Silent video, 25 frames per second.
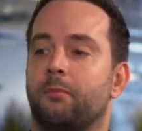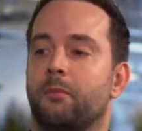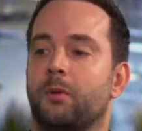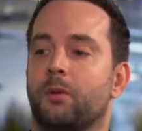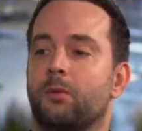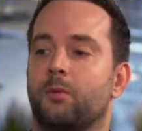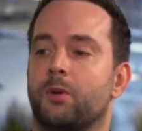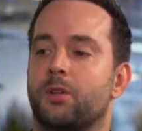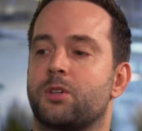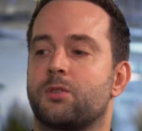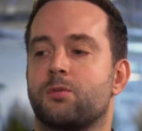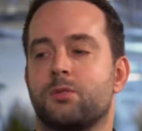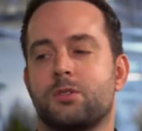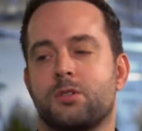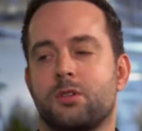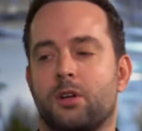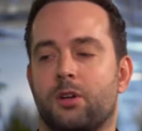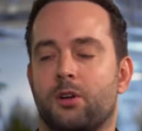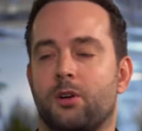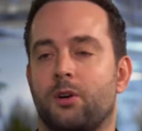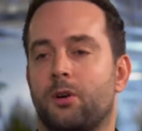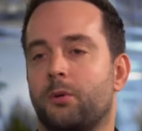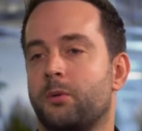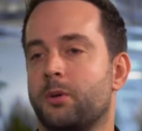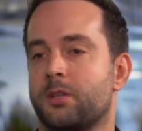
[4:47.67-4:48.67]
Which was not
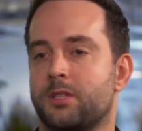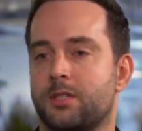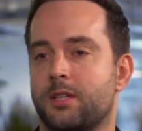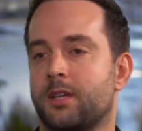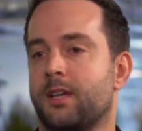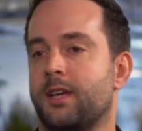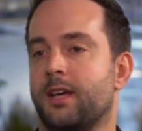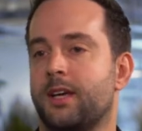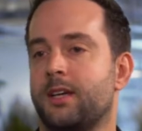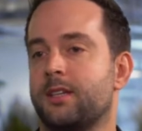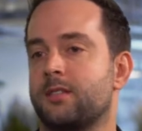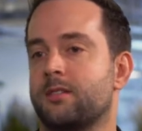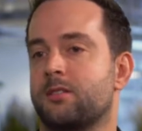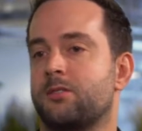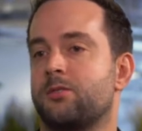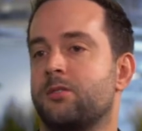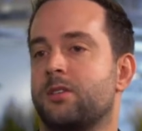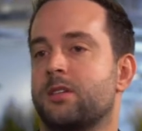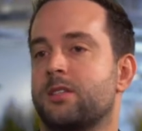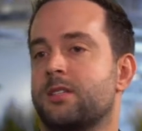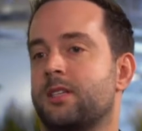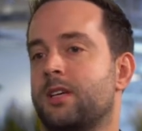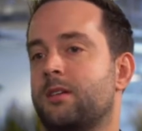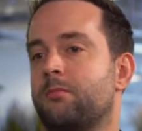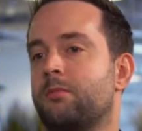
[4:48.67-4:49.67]
always the case to the
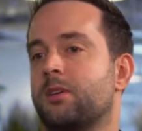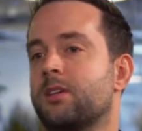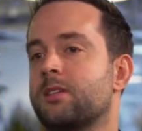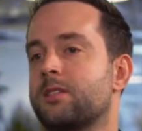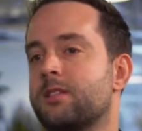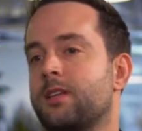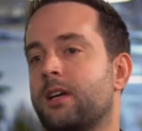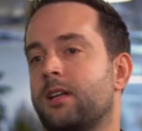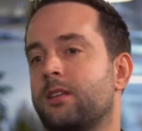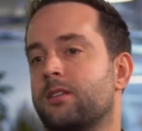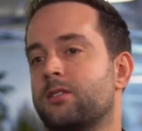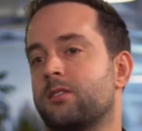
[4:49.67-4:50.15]
same extent.